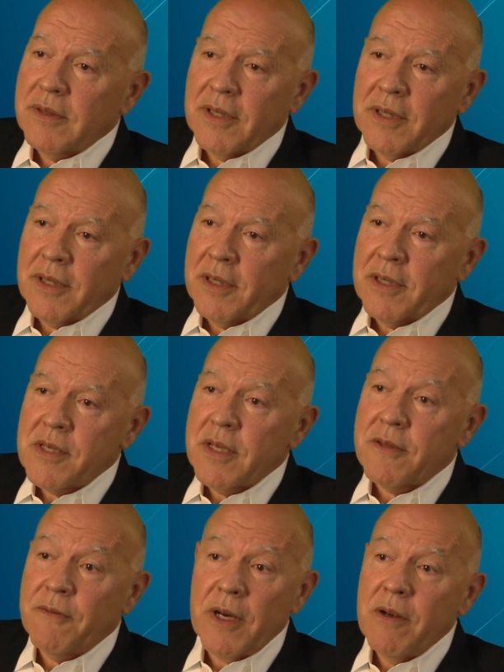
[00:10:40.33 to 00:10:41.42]
Uh, it's
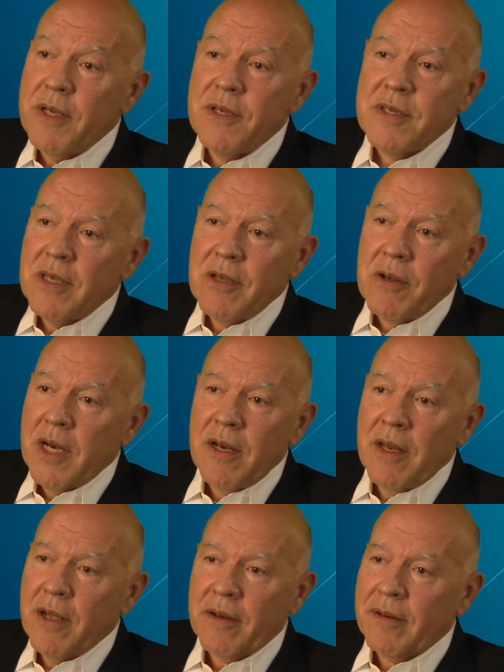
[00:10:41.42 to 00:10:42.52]
it's very easy. You get
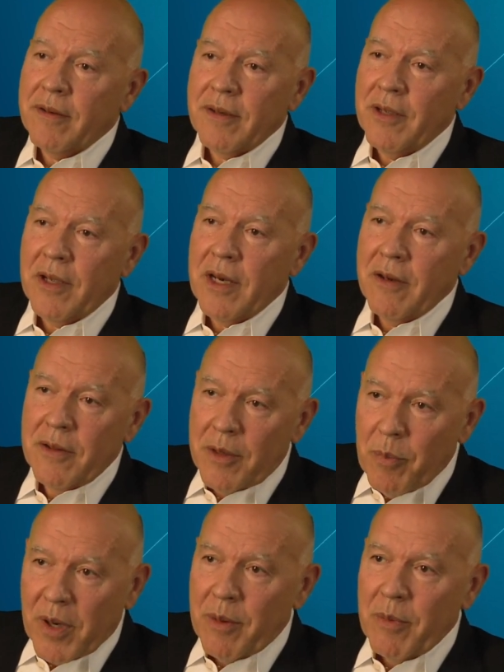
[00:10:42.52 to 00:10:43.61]
into you get into the
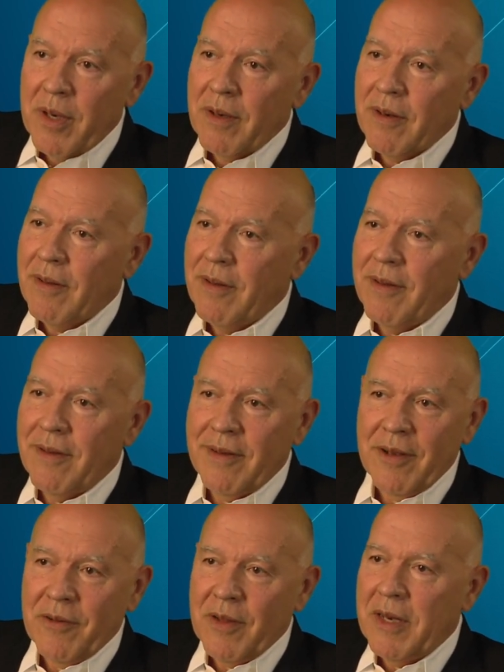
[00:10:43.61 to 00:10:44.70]
department.
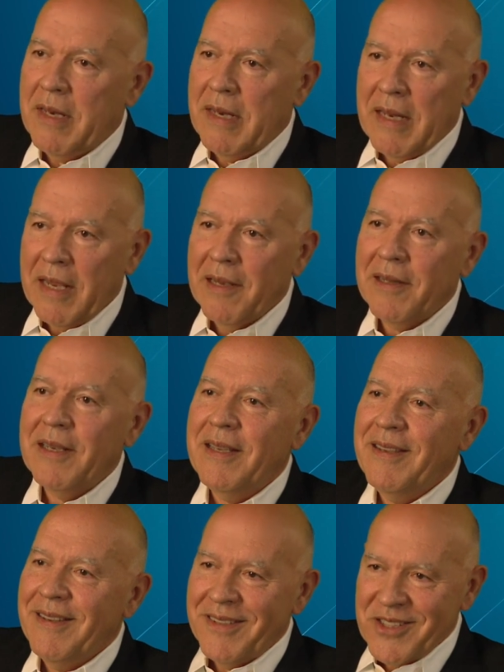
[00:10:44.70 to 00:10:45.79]
You know, the
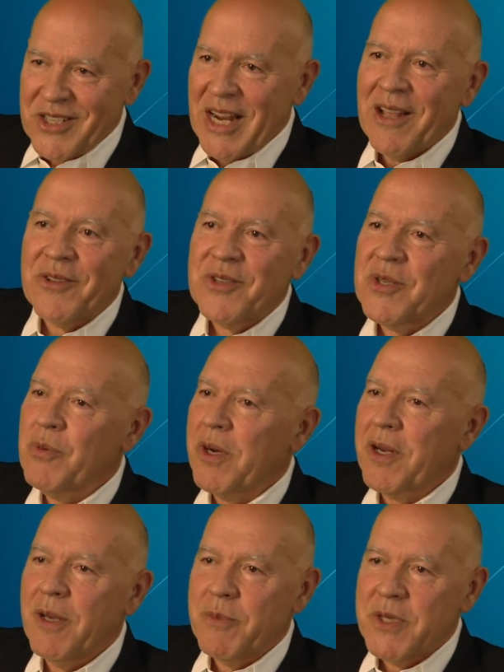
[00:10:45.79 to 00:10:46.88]
daily challenge is what
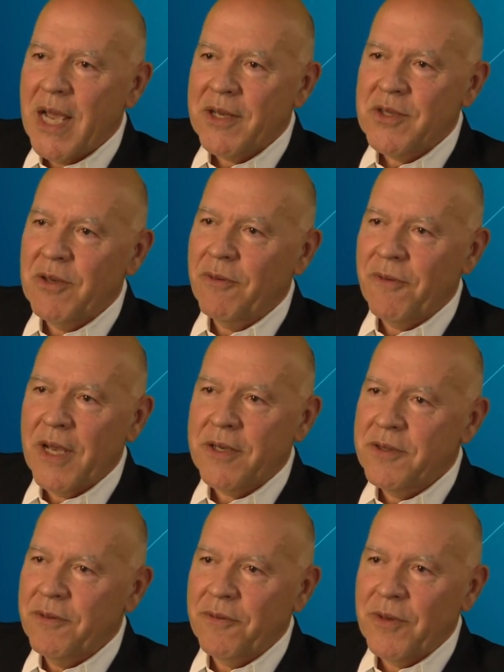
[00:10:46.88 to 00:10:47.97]
comes at you
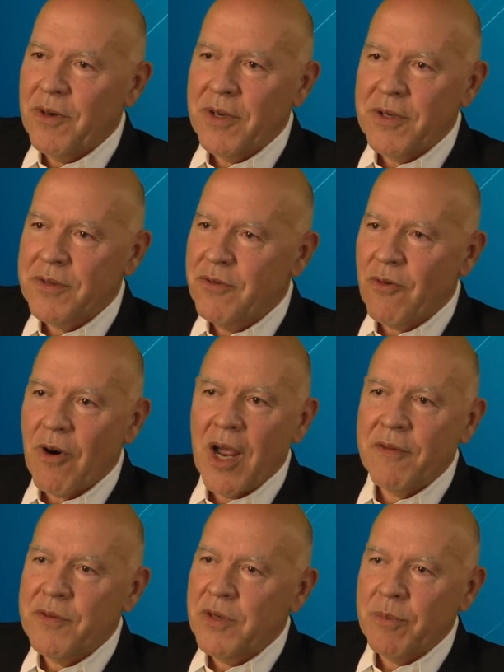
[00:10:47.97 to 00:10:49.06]
fast and furious,
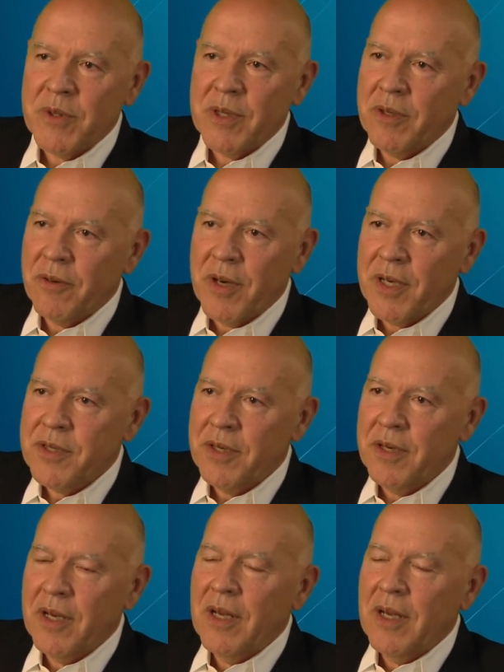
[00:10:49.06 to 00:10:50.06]
drives you in a particular direction.